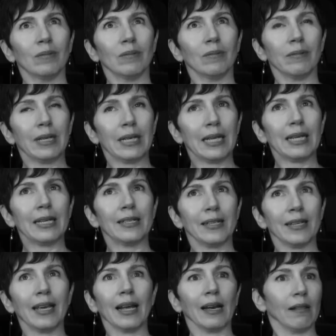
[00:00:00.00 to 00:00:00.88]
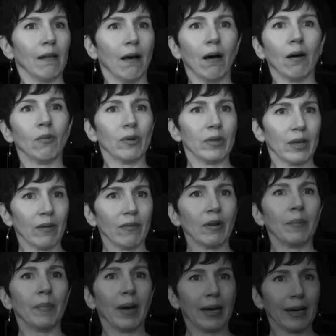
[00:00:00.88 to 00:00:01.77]
we need to get along with
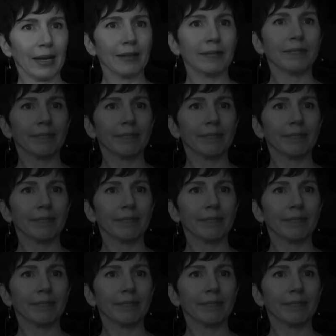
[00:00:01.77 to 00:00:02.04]
everybody,